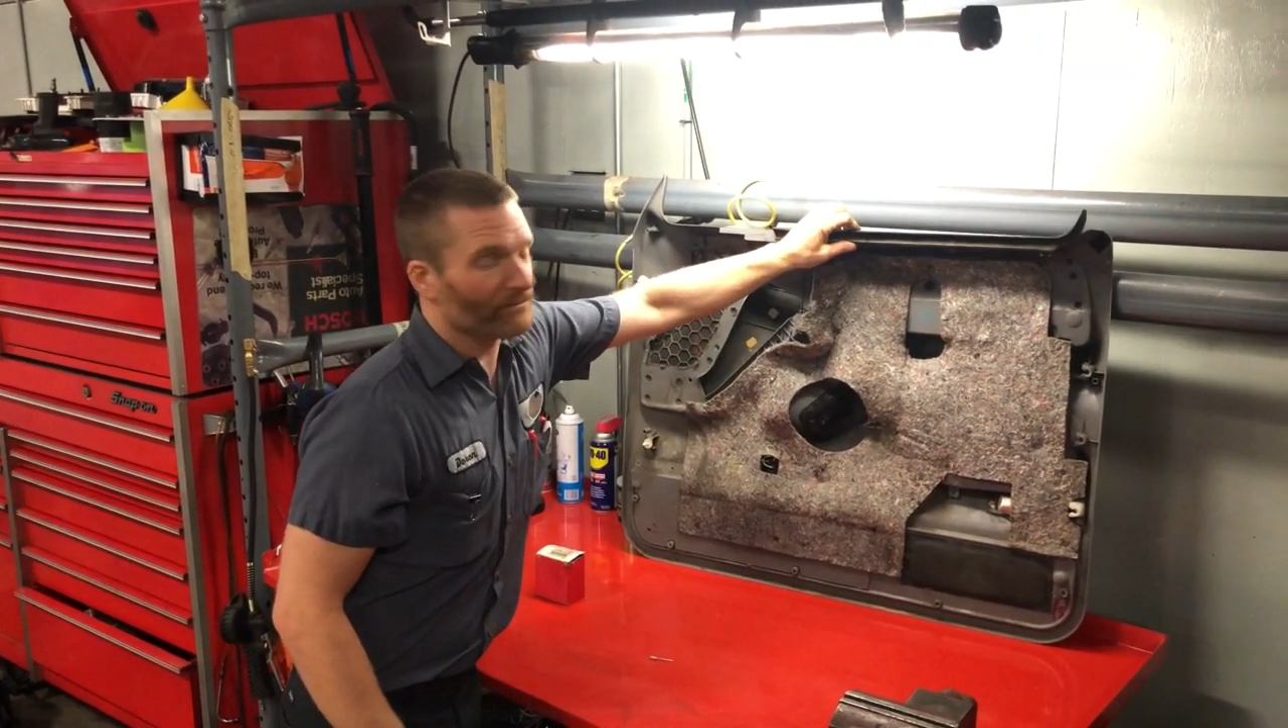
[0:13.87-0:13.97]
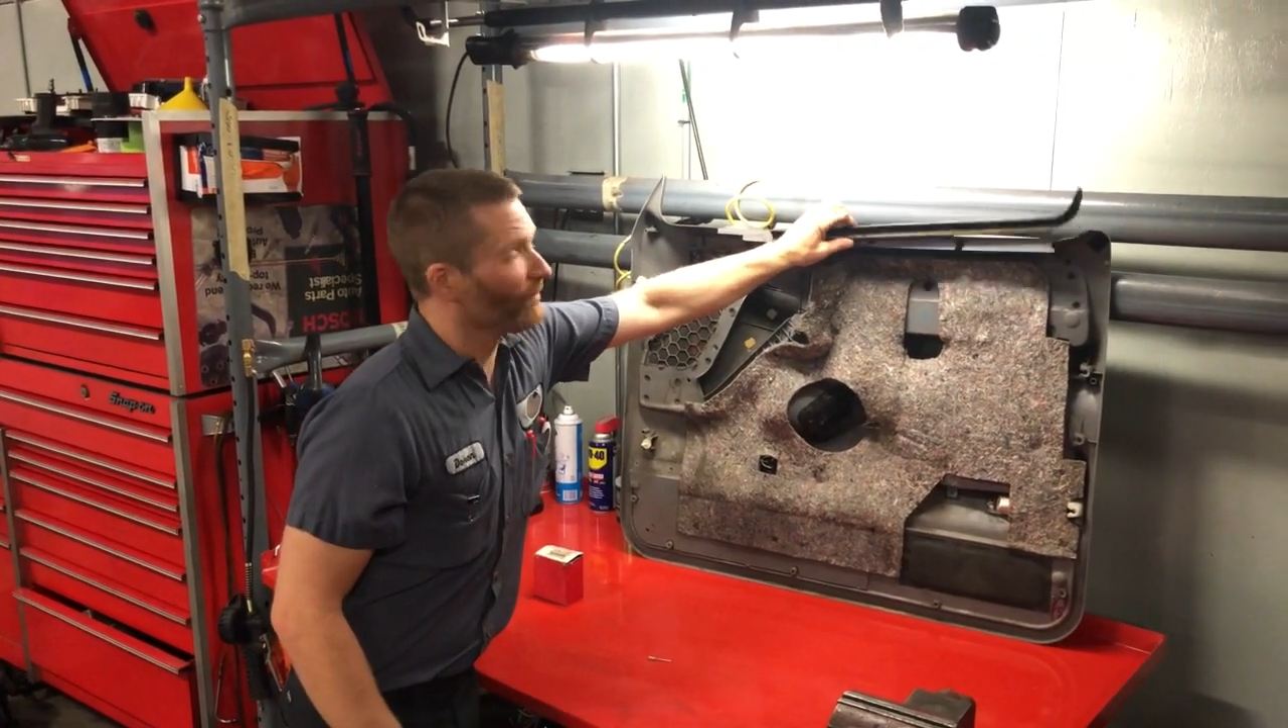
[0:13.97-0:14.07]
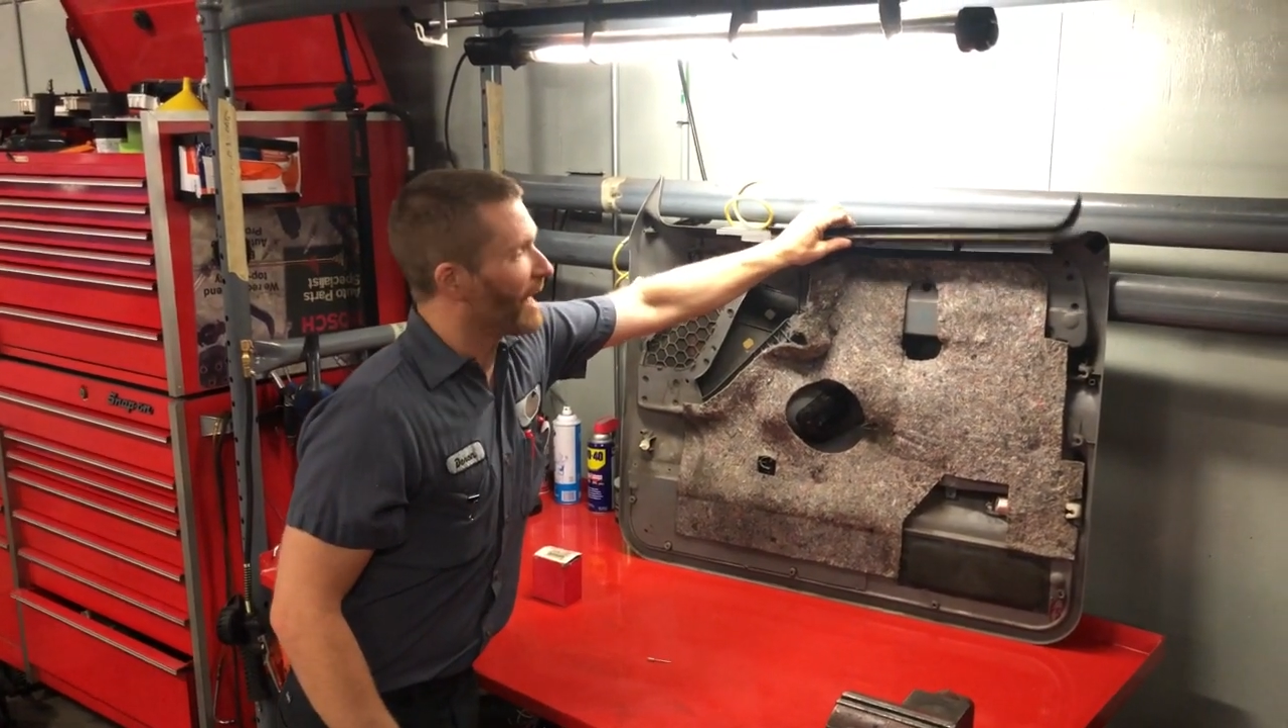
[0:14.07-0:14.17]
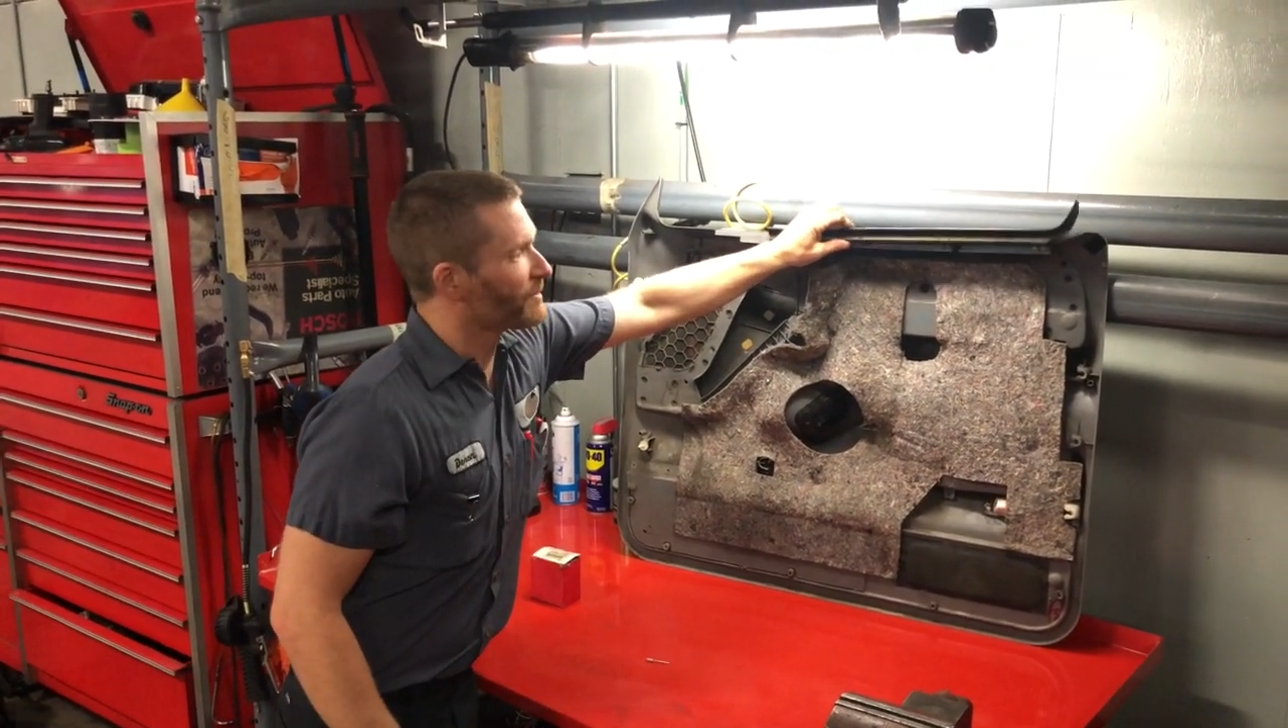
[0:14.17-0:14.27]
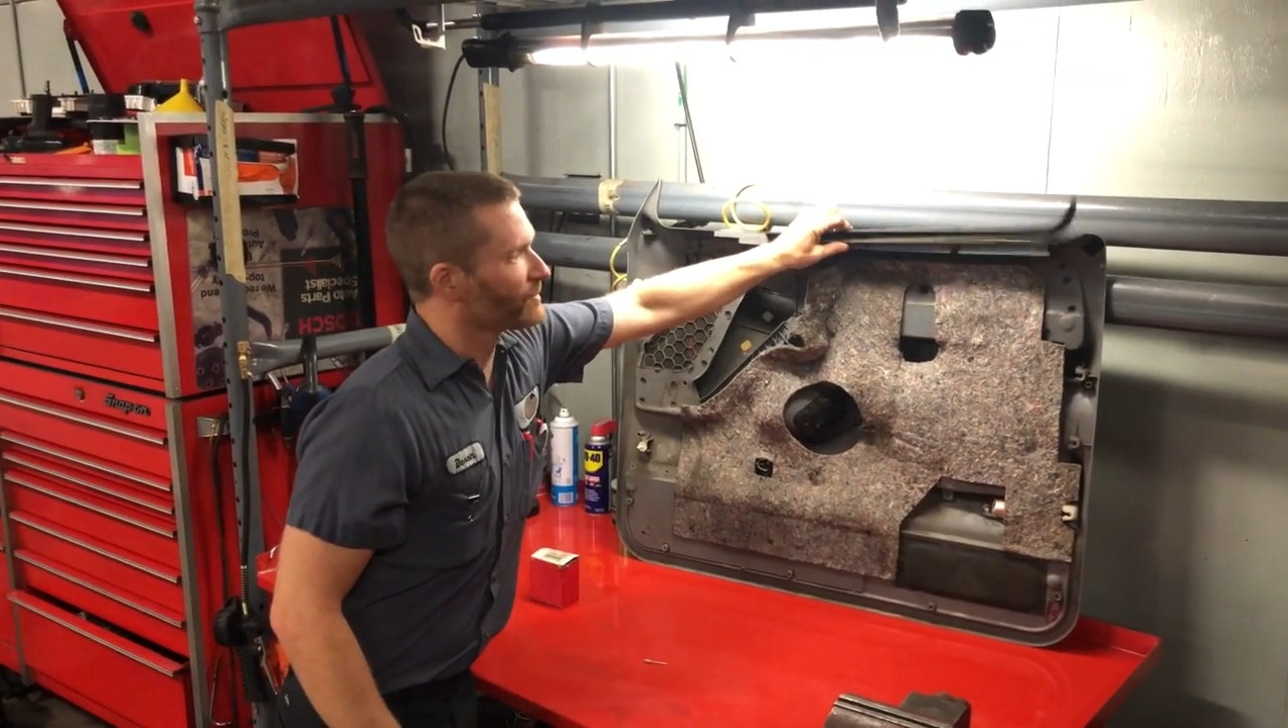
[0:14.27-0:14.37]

flops